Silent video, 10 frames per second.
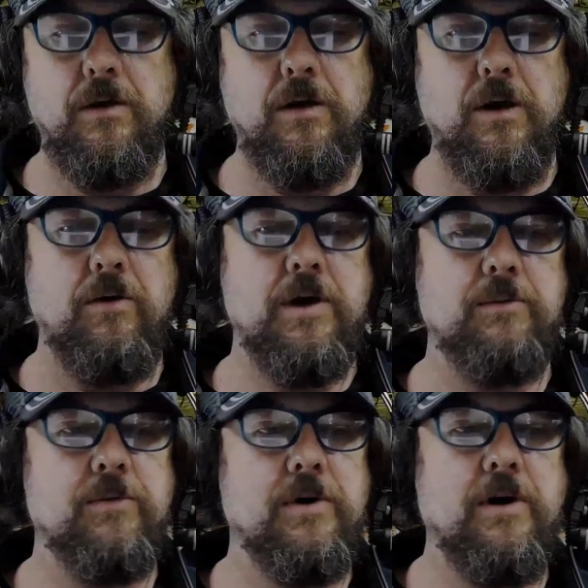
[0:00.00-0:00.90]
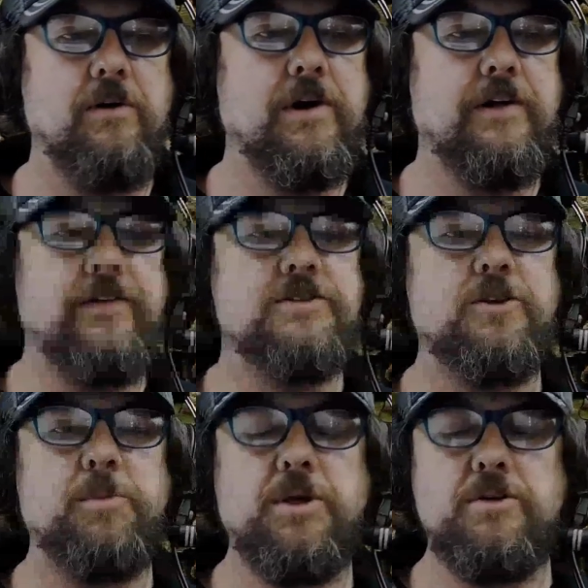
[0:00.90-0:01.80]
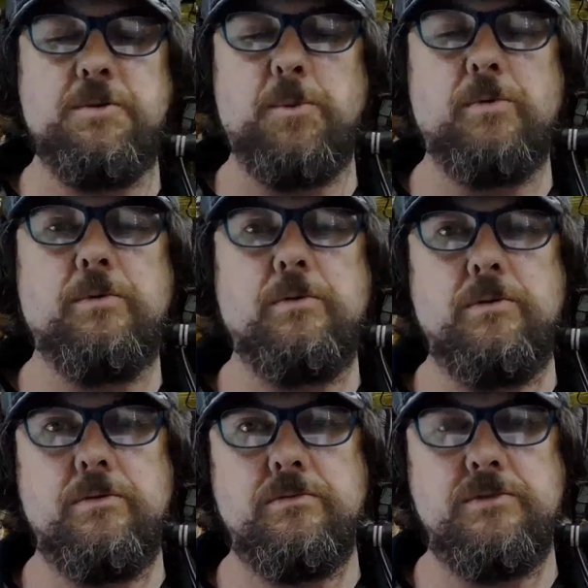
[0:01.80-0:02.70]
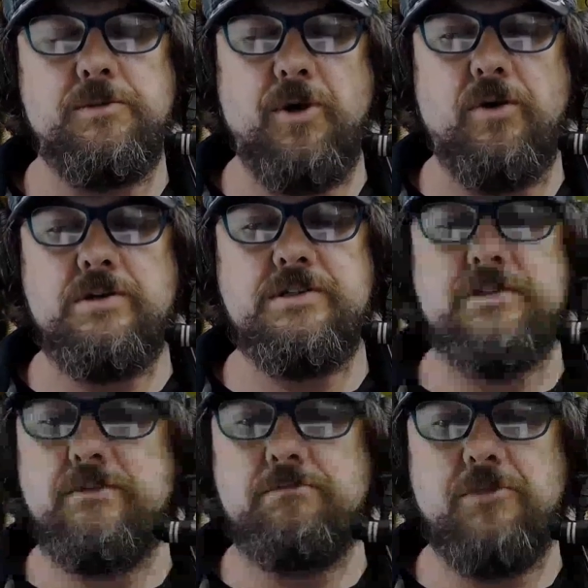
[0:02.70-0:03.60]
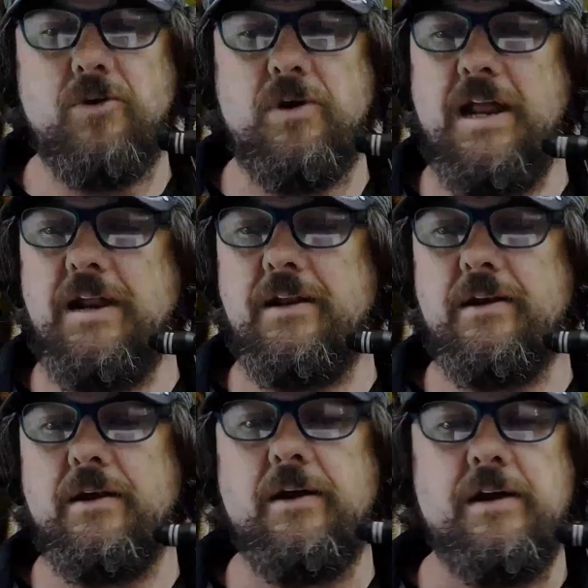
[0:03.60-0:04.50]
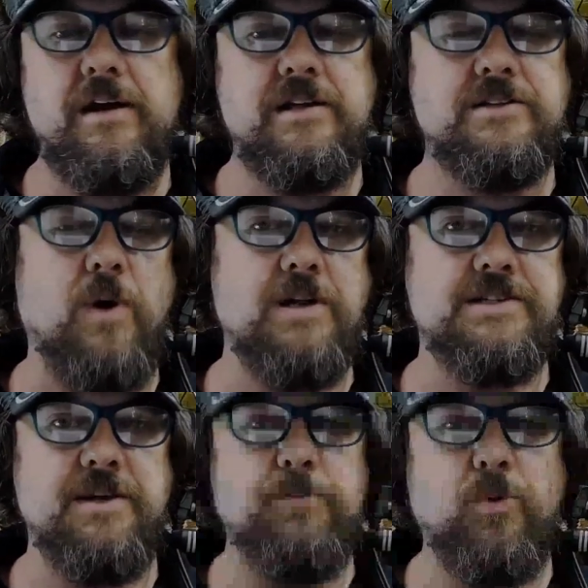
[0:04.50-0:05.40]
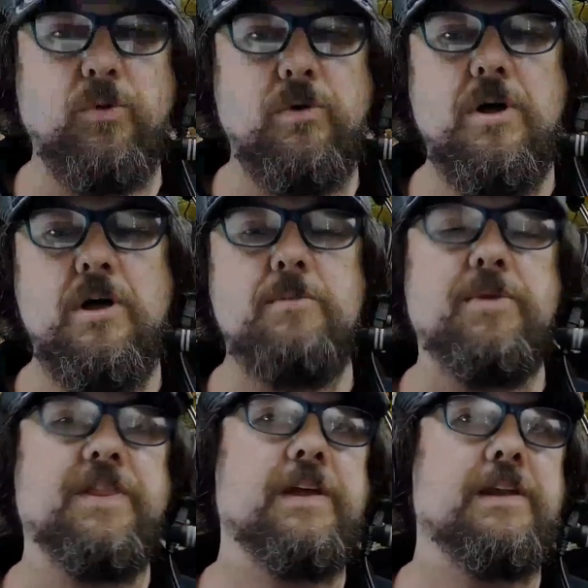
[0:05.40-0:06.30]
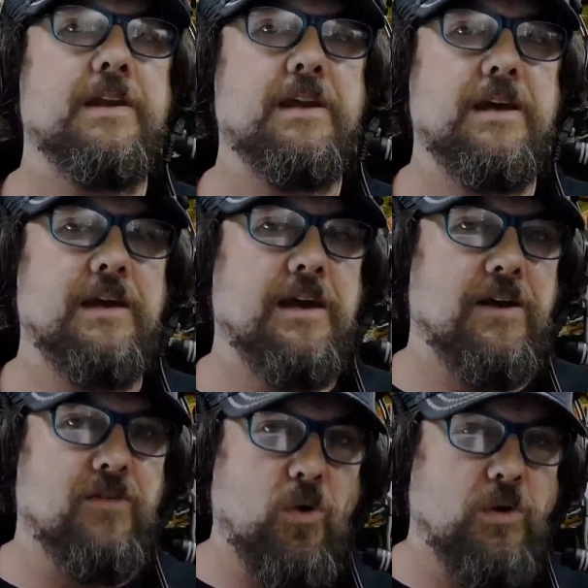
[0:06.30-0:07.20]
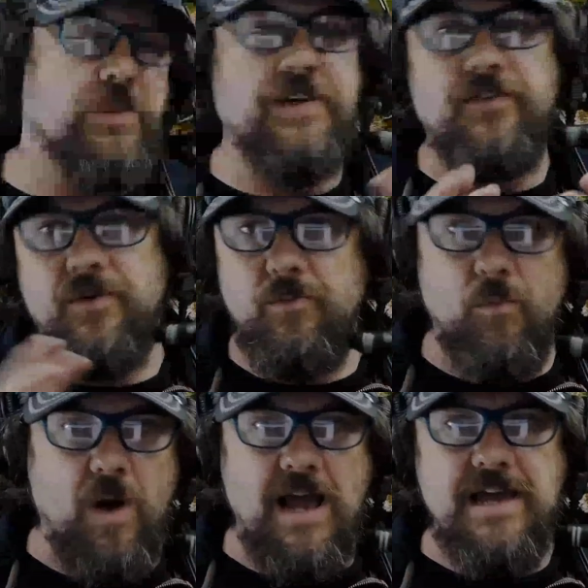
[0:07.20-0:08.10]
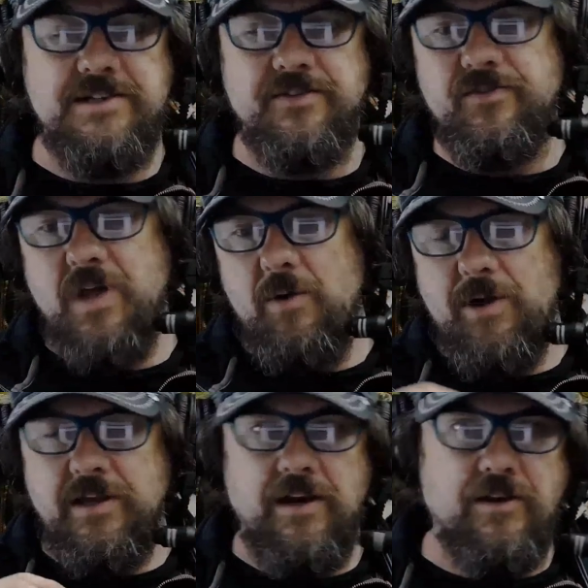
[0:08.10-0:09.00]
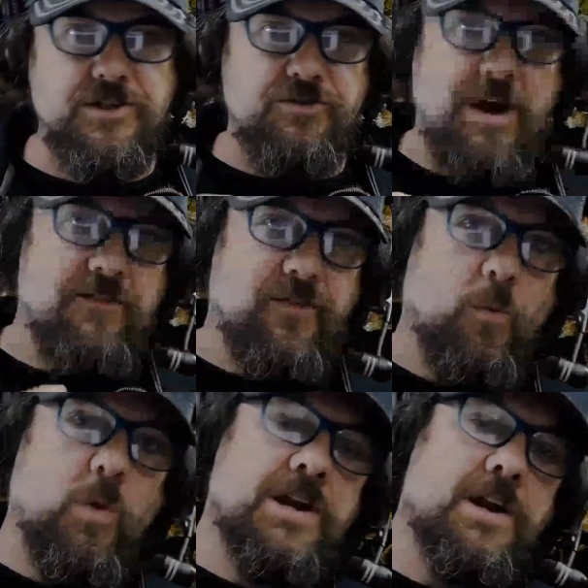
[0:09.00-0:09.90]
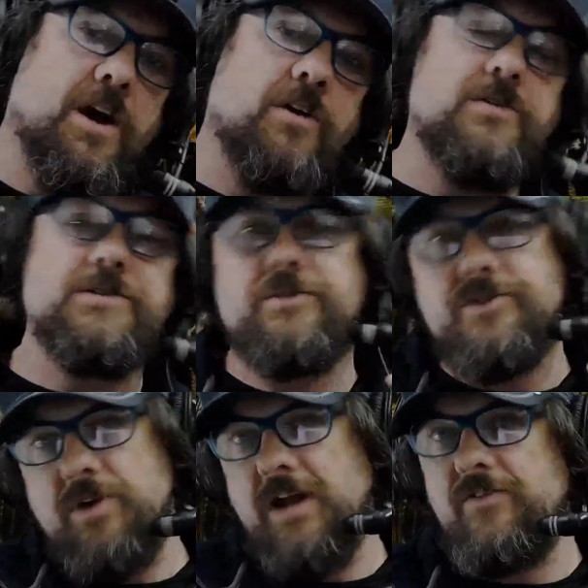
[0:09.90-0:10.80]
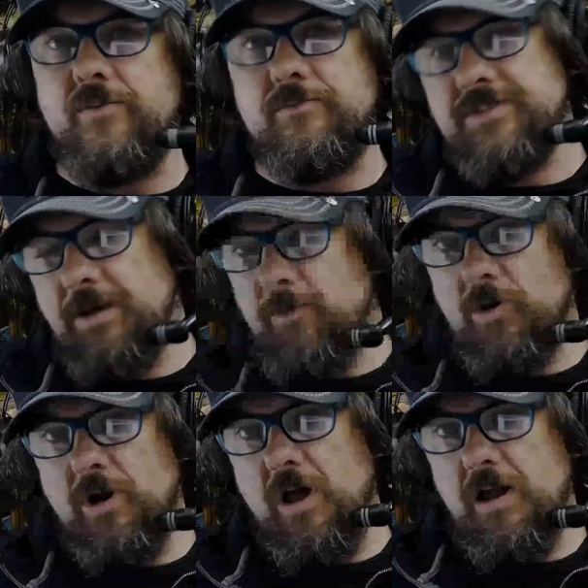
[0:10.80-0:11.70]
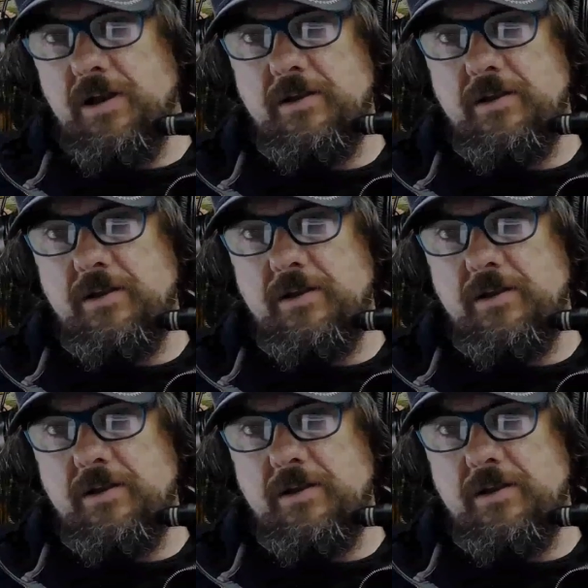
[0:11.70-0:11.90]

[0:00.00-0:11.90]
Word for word: I reckon. I reckon this could be usable. To be honest, looking at it, it's quite simple. But the of all the different ways of going, you know, straight from Windows or straight from some online